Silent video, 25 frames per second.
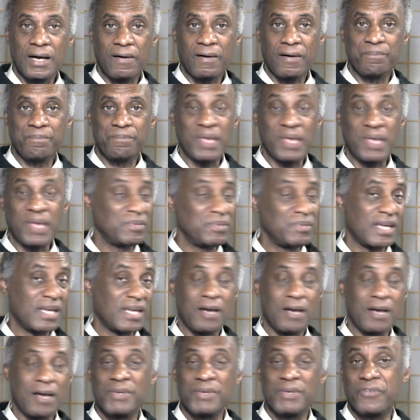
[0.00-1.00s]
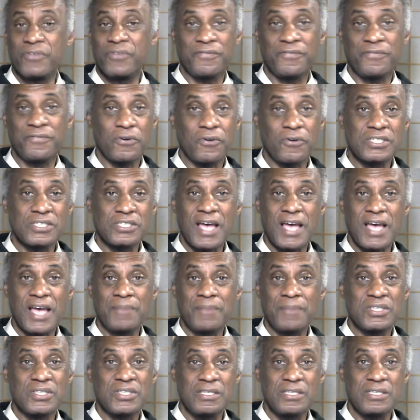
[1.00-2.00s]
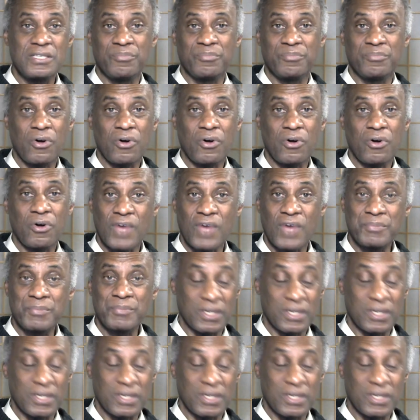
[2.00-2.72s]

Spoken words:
maybe they come in for the first time to see the ball drop.